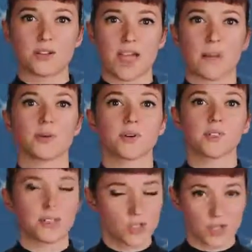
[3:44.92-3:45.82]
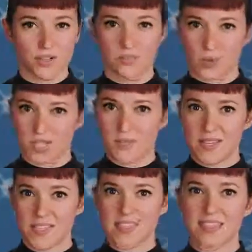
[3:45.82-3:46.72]
the chemical signature of more
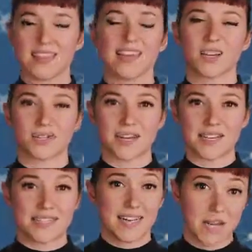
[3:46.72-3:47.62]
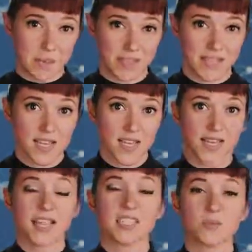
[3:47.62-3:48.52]
species and then create a database
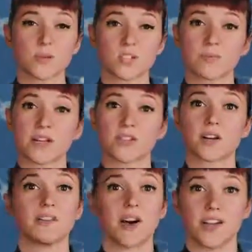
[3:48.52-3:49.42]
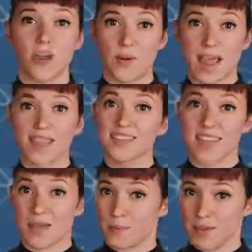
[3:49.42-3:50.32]
against which spectra of unknown eggs
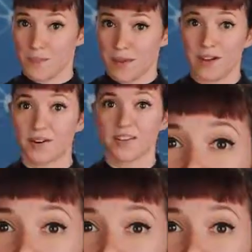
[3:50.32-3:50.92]
can be compared.